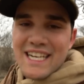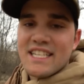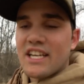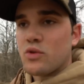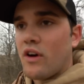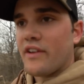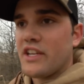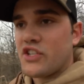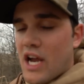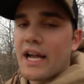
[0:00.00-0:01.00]
gonna take a 12
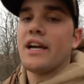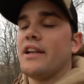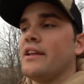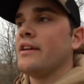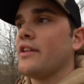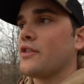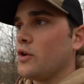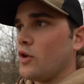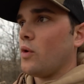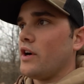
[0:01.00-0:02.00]
gauge shotgun
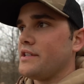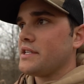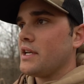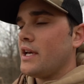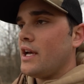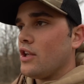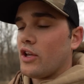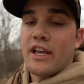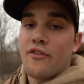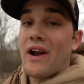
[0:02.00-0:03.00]
through the woods
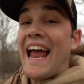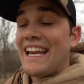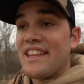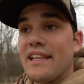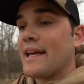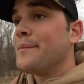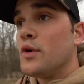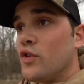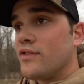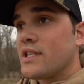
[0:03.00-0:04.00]
looking for anything that
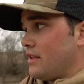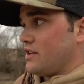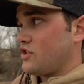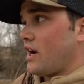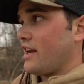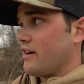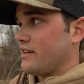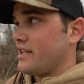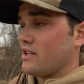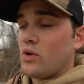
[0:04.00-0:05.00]
moves. And then John and I are
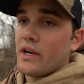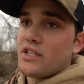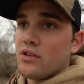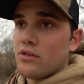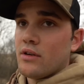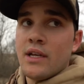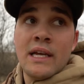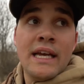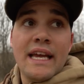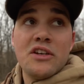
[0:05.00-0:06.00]
gonna take that 22
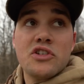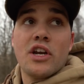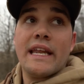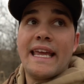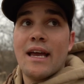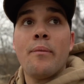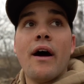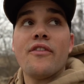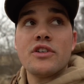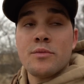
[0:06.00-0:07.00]
and just gonna camp
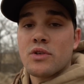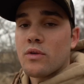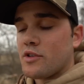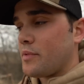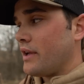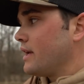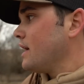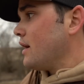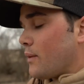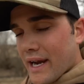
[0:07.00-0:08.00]
out for some squirrels. But
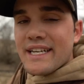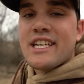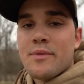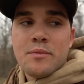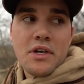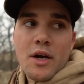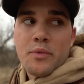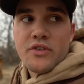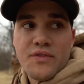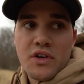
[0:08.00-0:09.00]
we gotta set up some dog
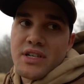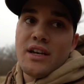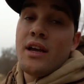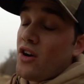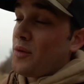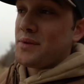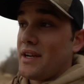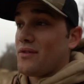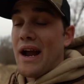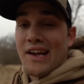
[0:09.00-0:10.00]
proofs first and hopes we
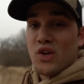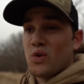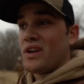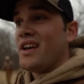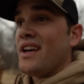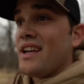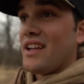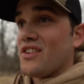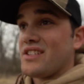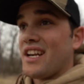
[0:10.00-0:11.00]
get a raccoon
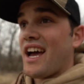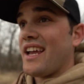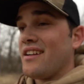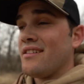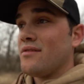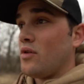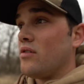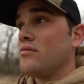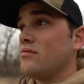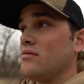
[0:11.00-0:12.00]
either tonight,
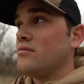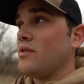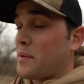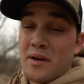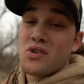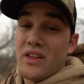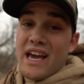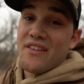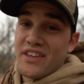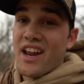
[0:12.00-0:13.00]
well, pretty much only
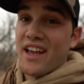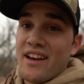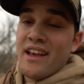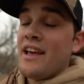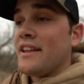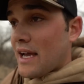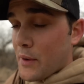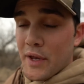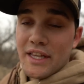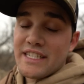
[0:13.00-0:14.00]
have tonight. That
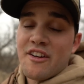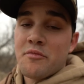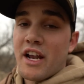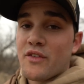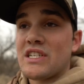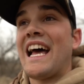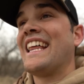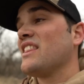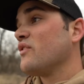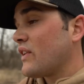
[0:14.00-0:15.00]
way we at least have breakfast.
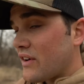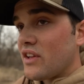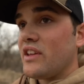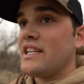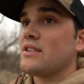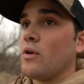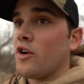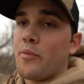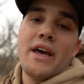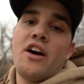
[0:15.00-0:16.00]
At the very least, we'll go
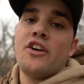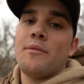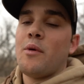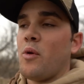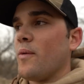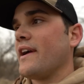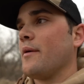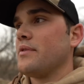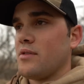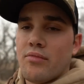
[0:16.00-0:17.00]
to bed hungry, but we'll wake
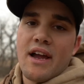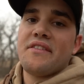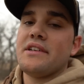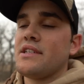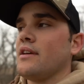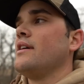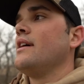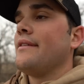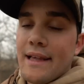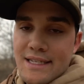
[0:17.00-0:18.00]
up with some breakfast.
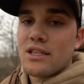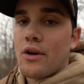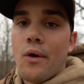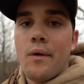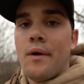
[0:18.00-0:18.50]
That's the goal.